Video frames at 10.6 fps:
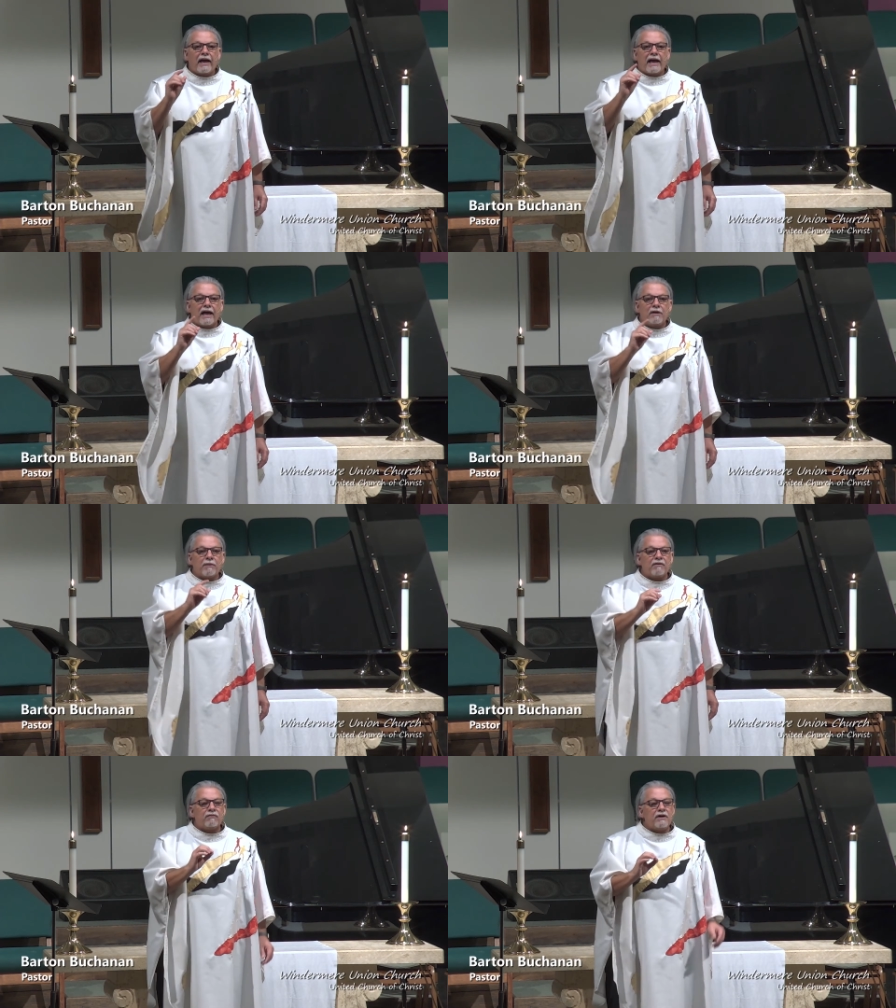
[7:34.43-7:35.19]
And my
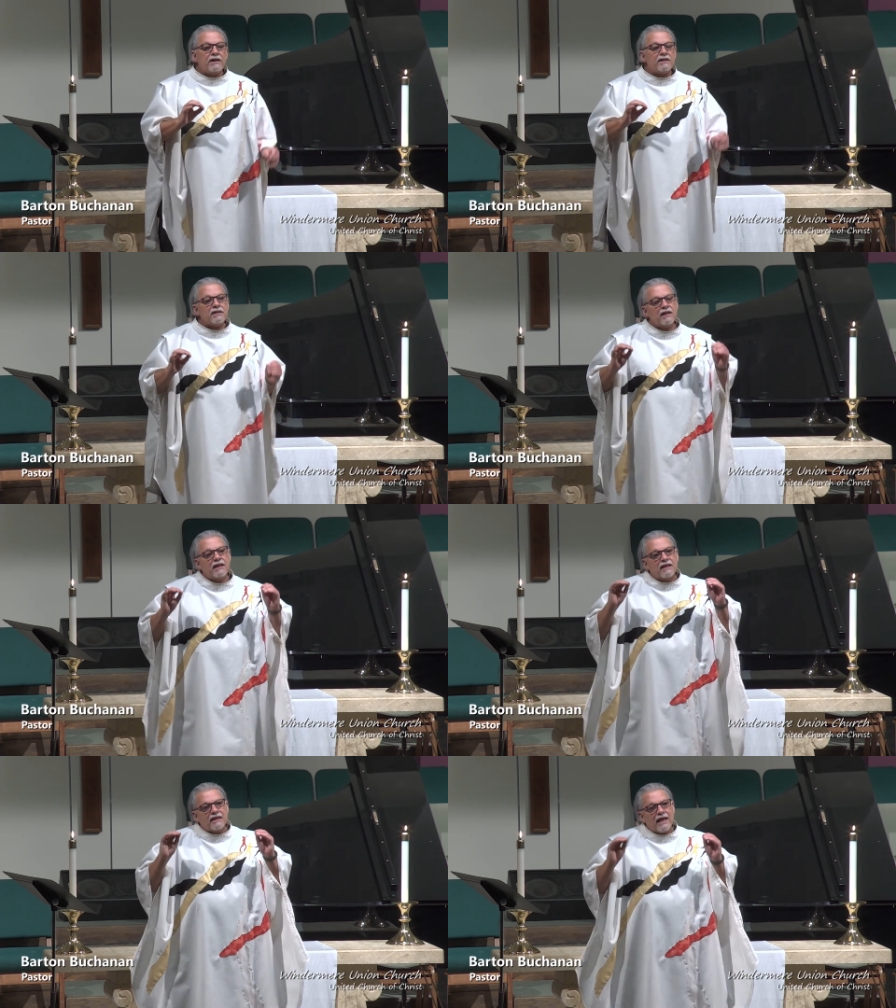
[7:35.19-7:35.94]
friends,
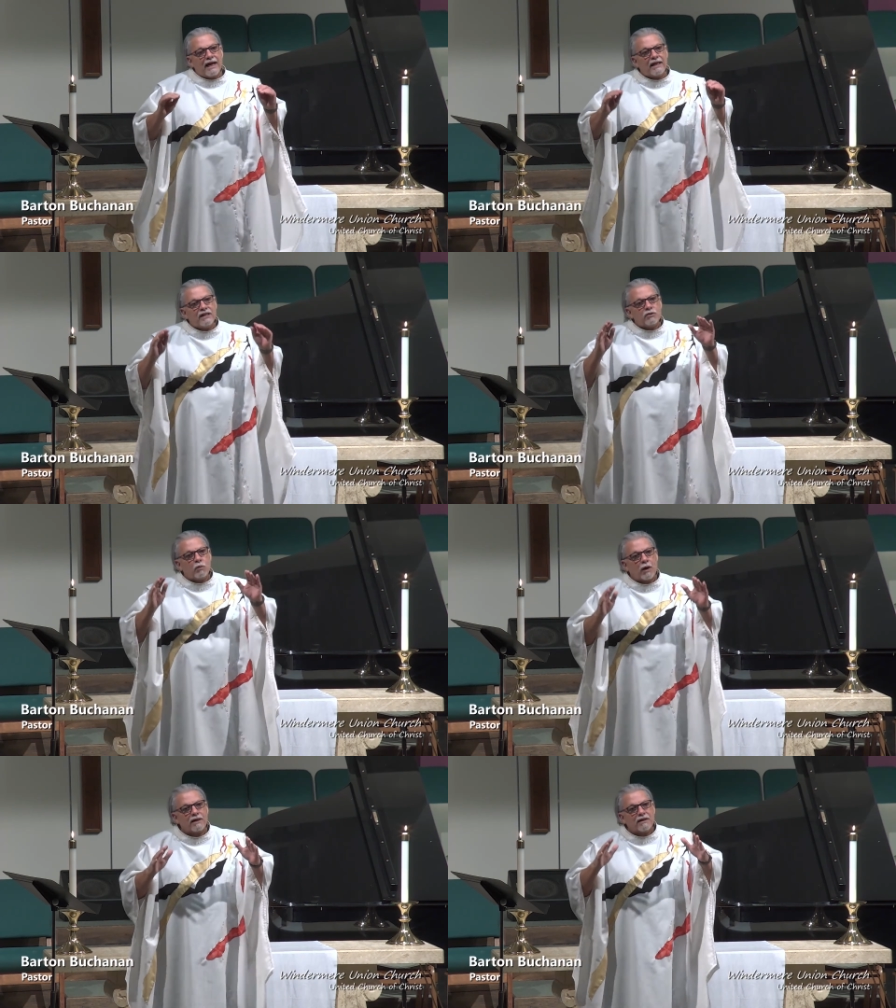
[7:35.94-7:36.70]
that is
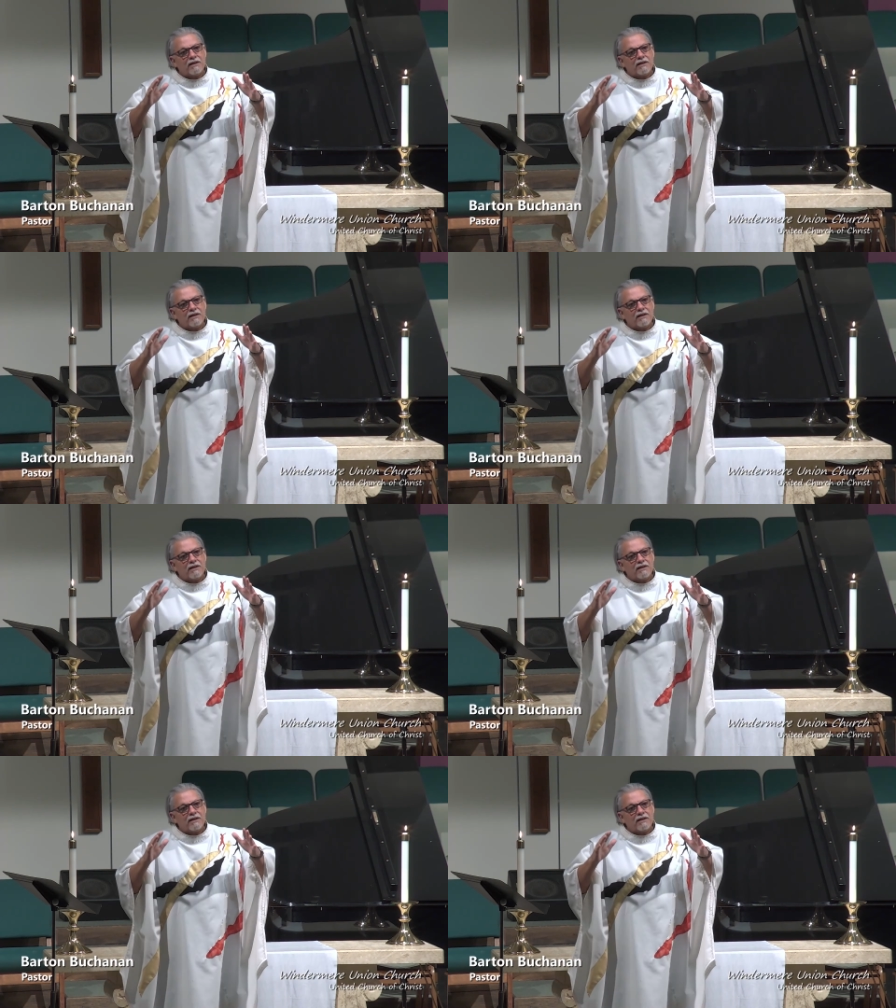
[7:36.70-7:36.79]
what